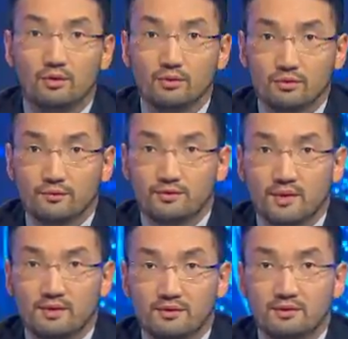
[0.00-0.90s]
use of
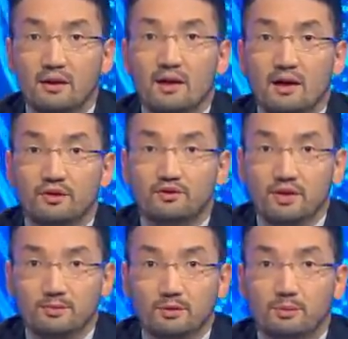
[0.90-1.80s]
transit and
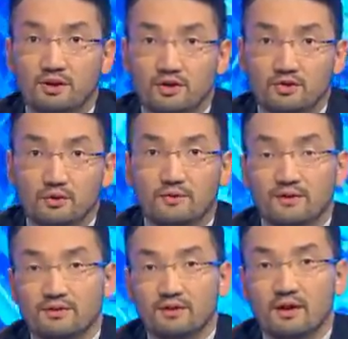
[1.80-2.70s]
transport potential of
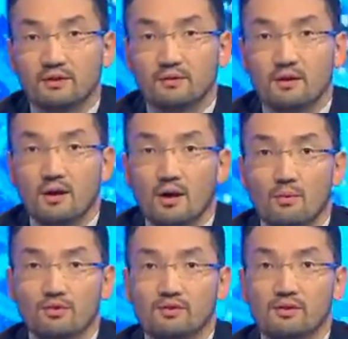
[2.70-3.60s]
Kazakhstan.
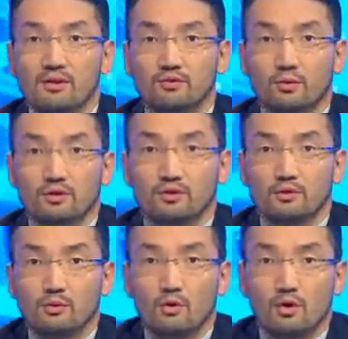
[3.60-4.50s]
Watch the next story
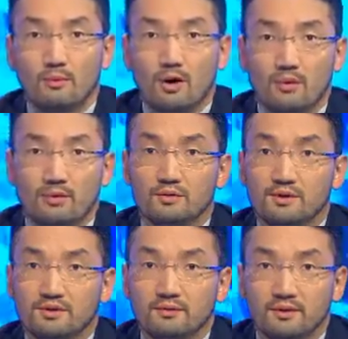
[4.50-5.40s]
to learn more about the
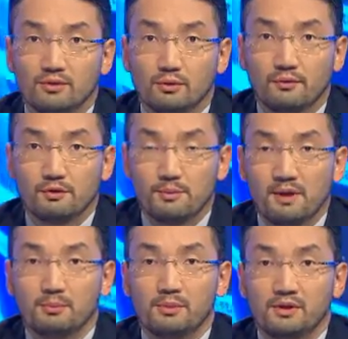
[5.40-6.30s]
recent visit of
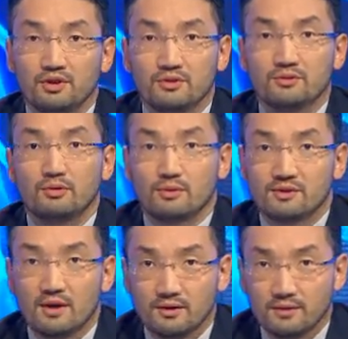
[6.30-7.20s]
European politicians to
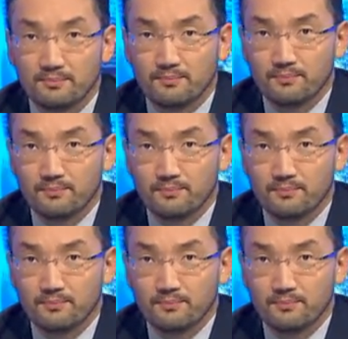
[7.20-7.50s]
Astana.